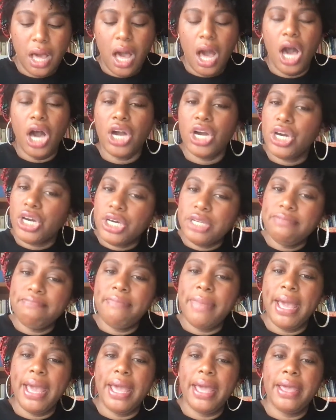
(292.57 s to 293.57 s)
A good
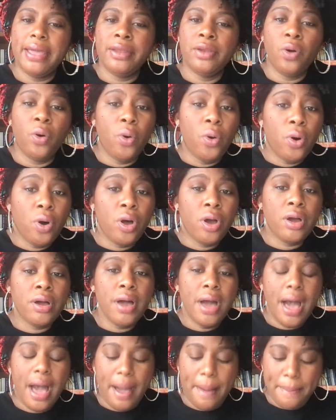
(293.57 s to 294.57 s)
man or
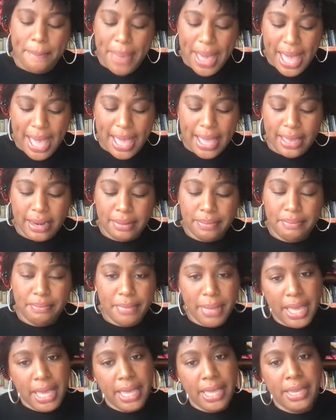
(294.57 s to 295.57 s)
a bad
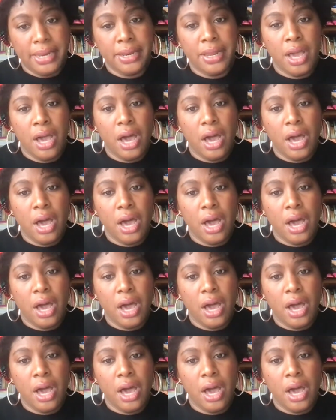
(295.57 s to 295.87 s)
man,